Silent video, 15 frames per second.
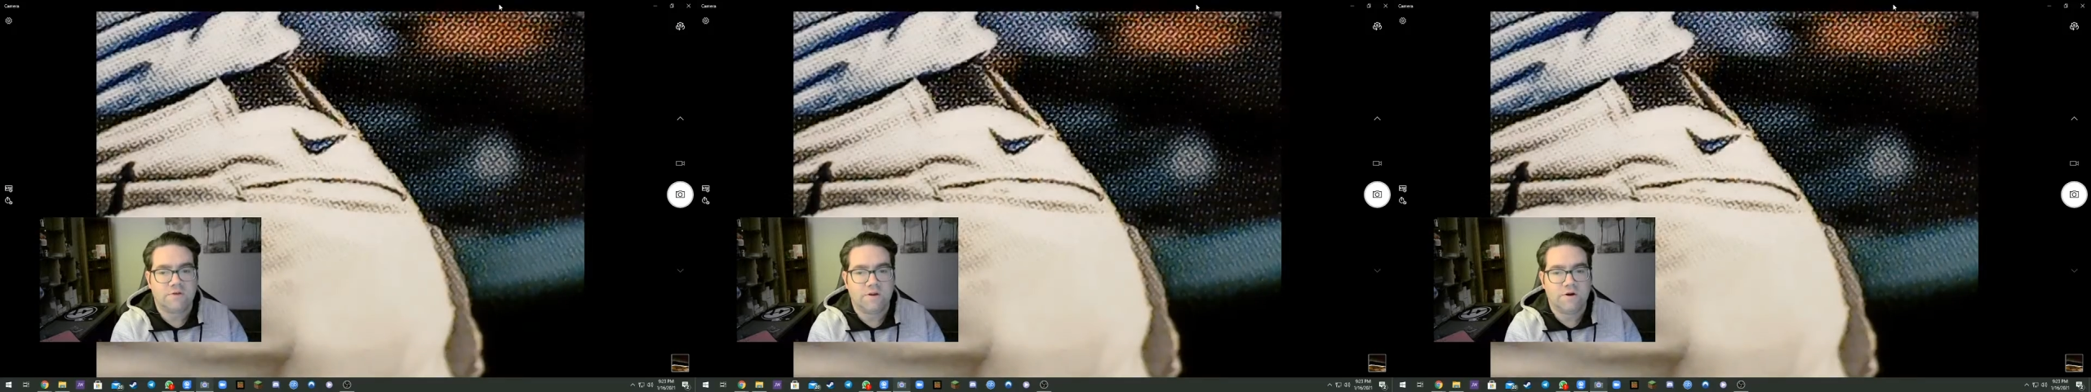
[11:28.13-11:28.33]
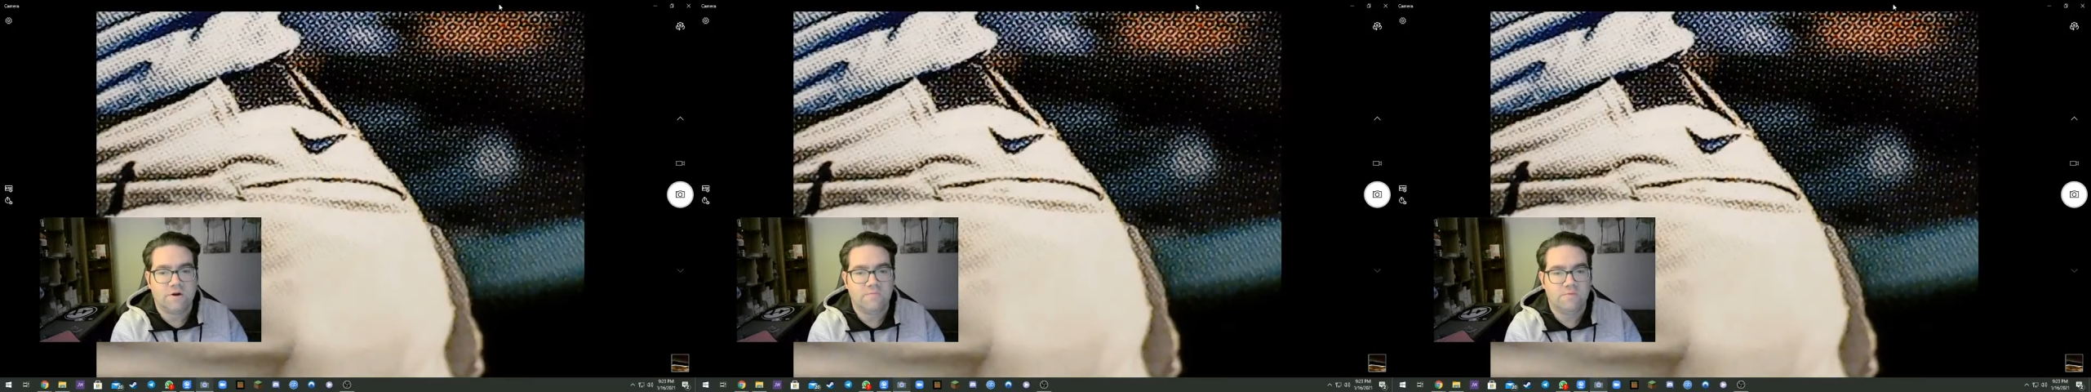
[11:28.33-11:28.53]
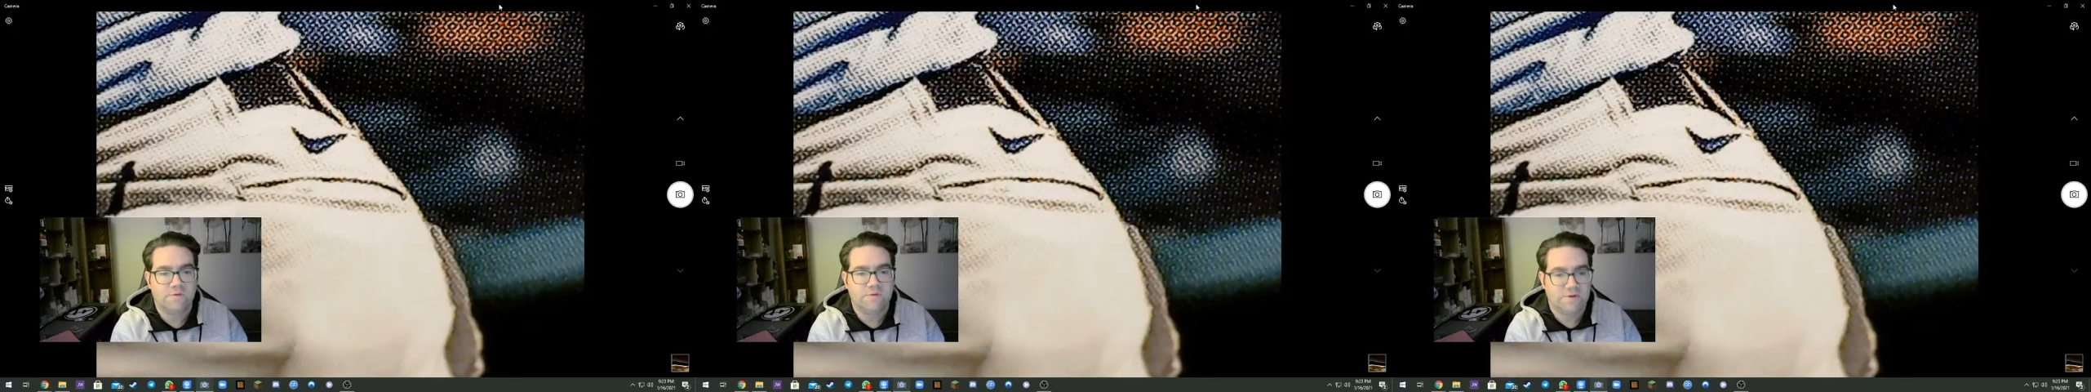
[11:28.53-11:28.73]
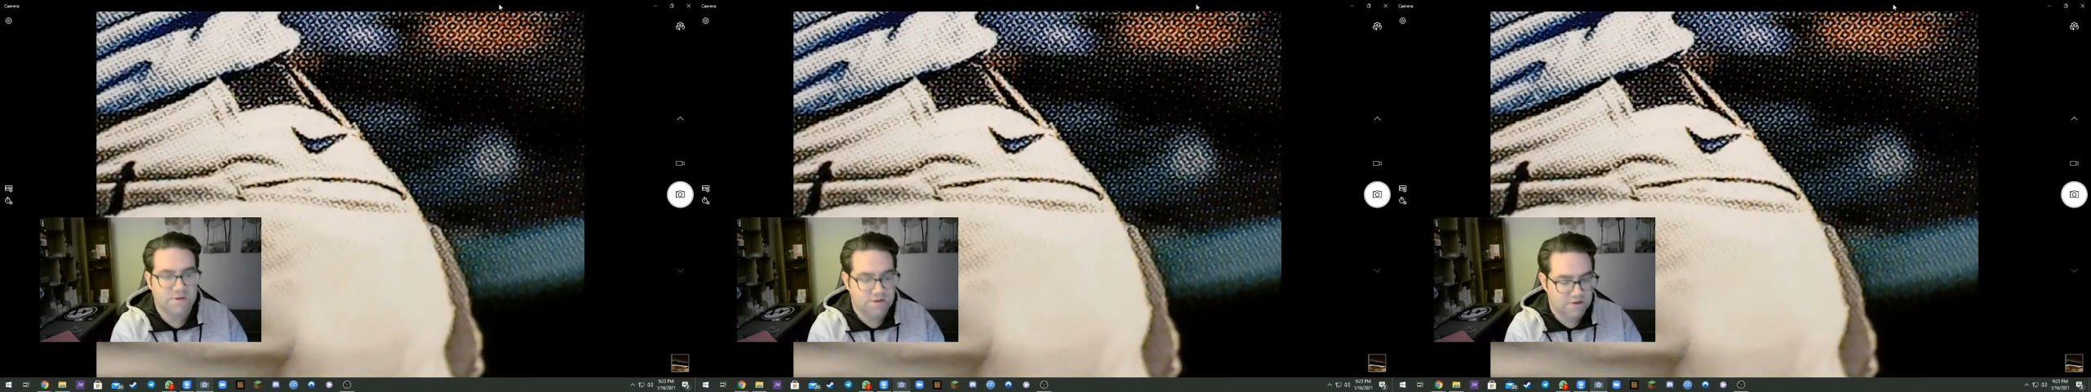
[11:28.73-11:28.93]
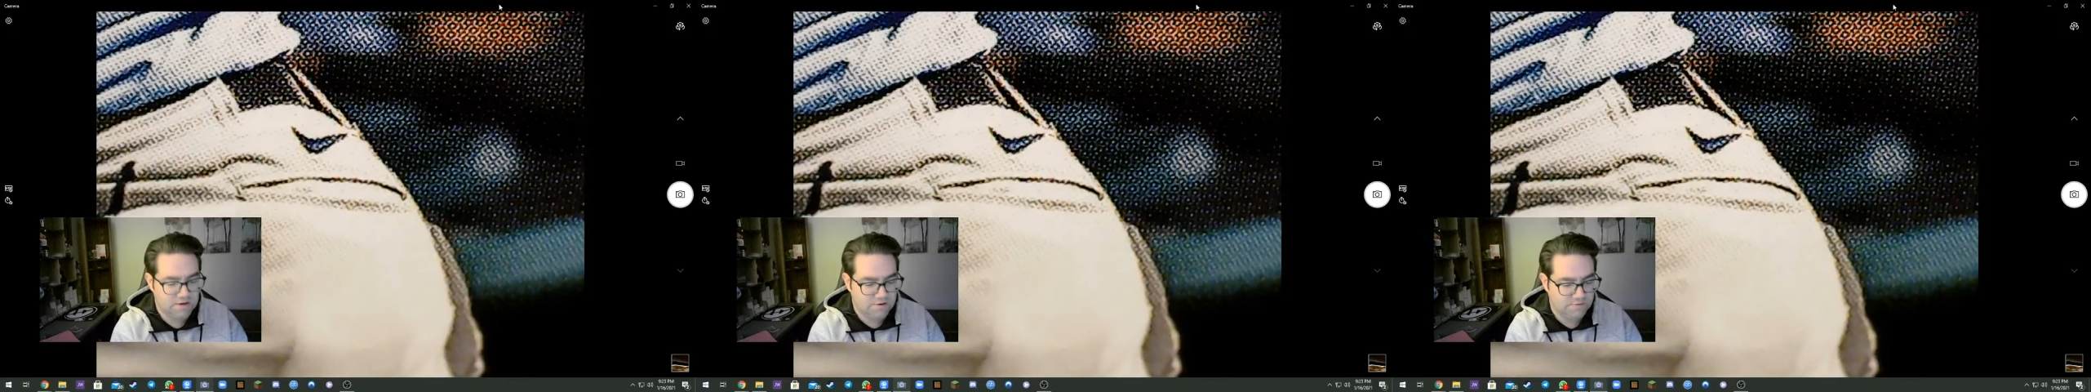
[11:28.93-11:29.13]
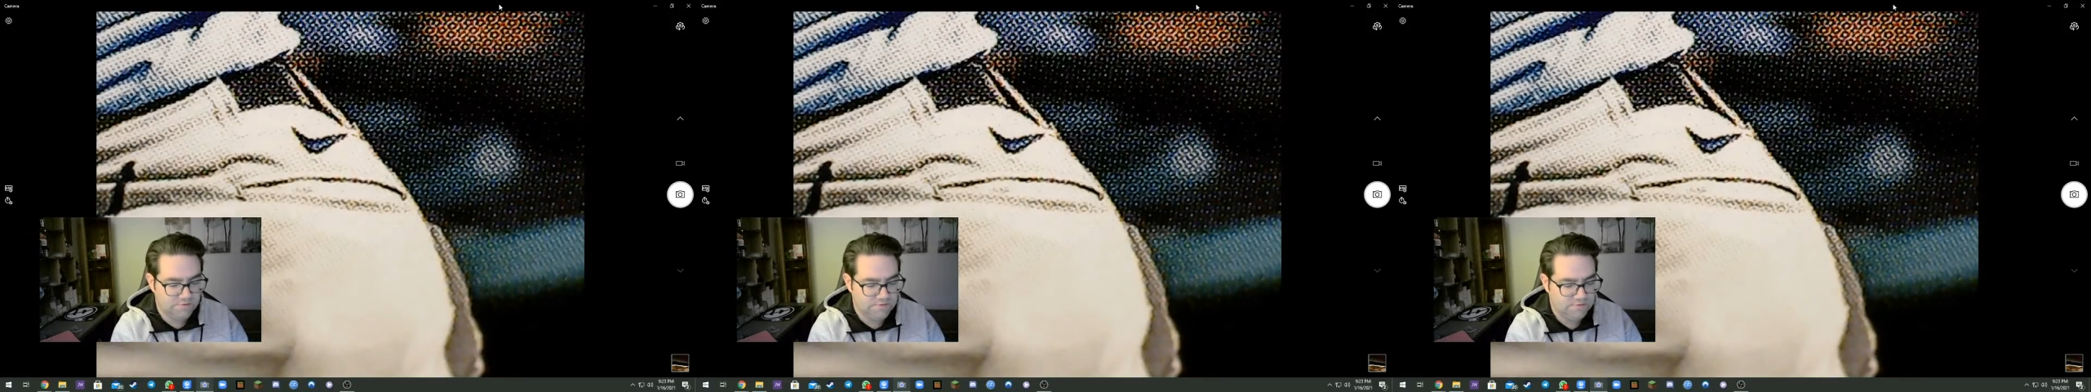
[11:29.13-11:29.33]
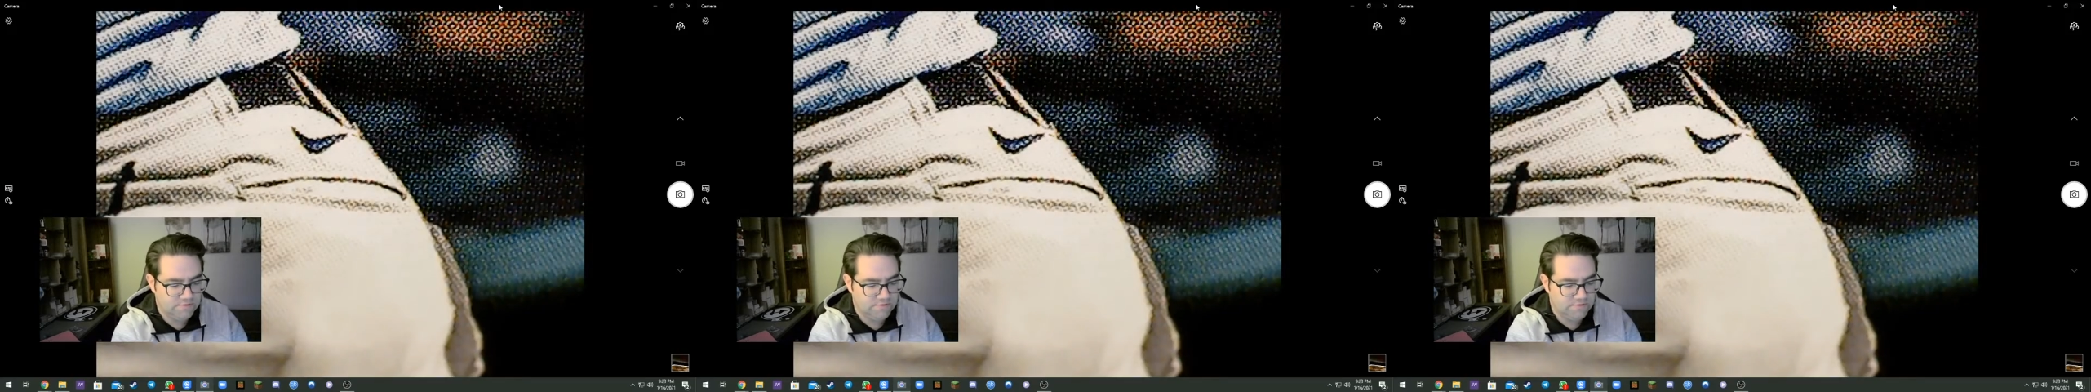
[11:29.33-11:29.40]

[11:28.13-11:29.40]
hopefully I'll do